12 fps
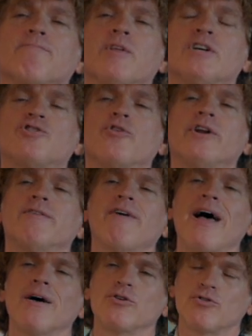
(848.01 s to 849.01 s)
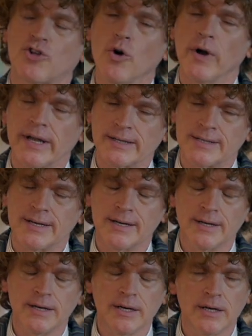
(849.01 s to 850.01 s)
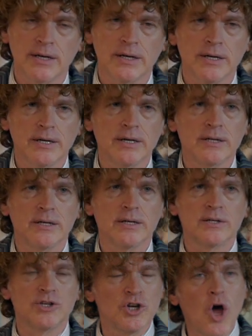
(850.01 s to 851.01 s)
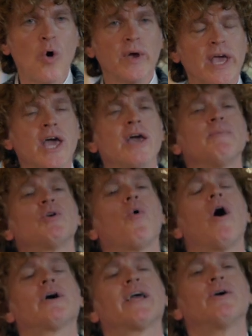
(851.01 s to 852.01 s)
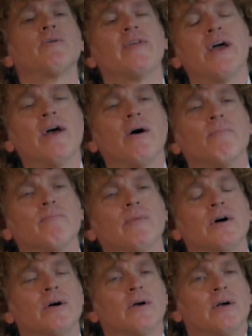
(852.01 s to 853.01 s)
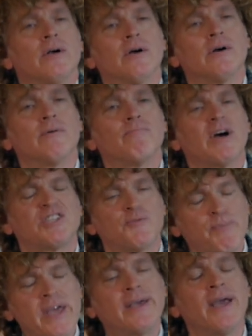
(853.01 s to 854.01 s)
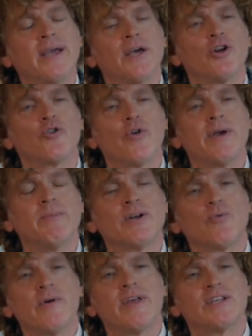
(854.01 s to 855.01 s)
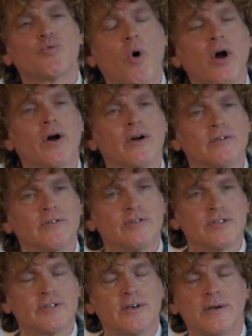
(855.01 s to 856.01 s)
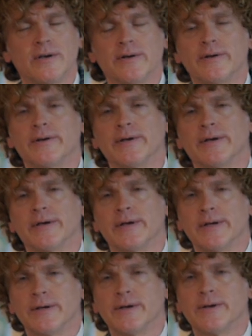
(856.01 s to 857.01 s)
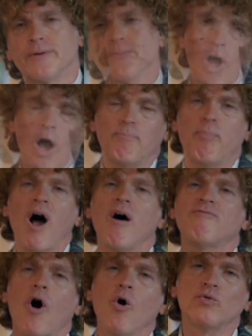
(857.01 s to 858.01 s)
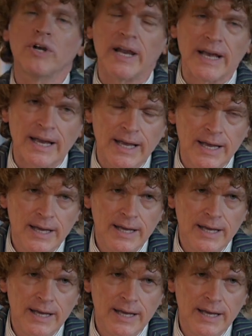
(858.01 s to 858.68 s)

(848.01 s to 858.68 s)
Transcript: is there any value to it to knowing him and walking with him by speaking in agreement with his words above only